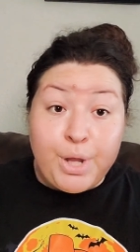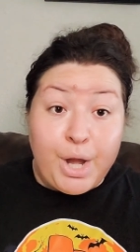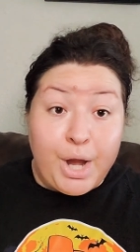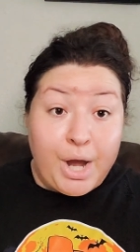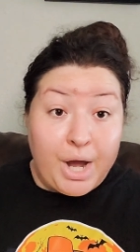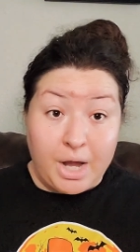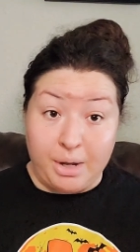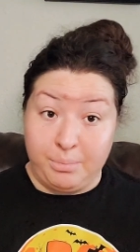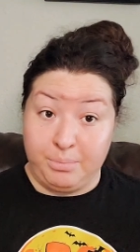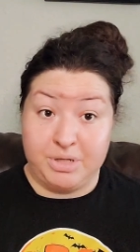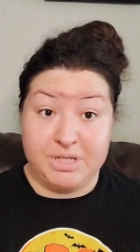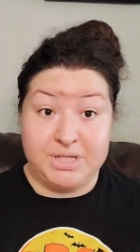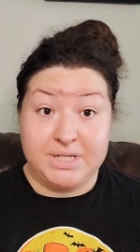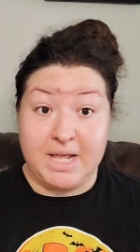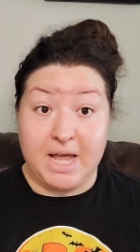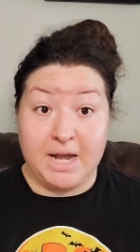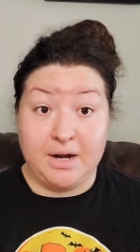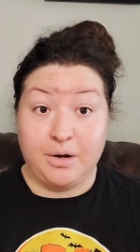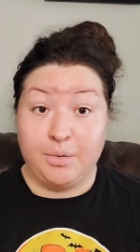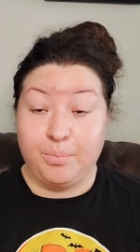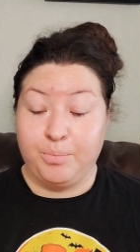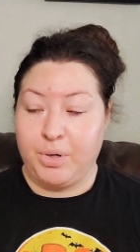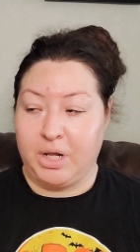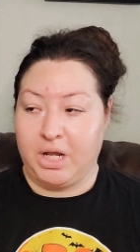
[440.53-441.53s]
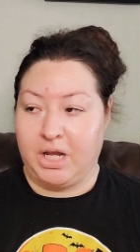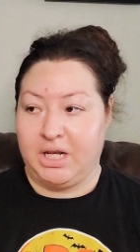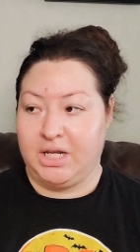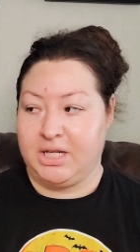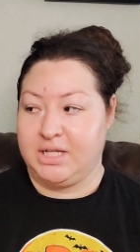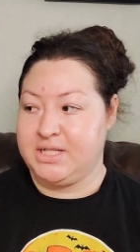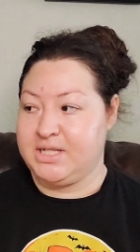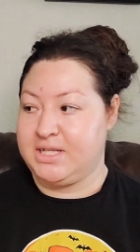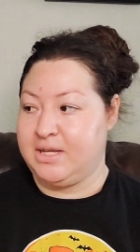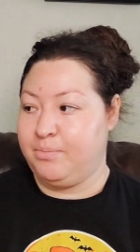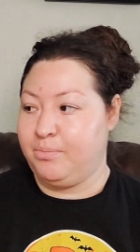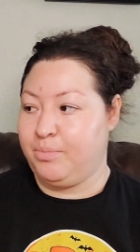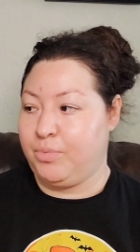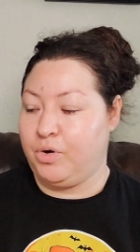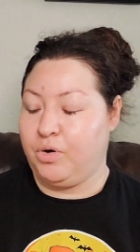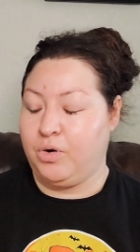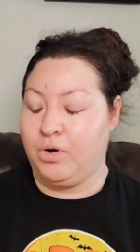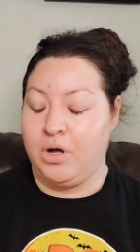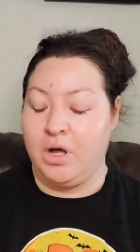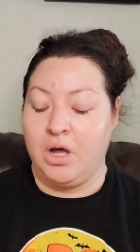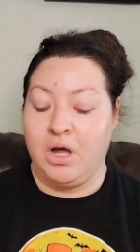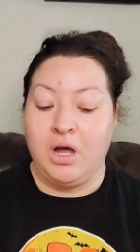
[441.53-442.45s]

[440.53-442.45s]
I'm a slacker, plain and simple.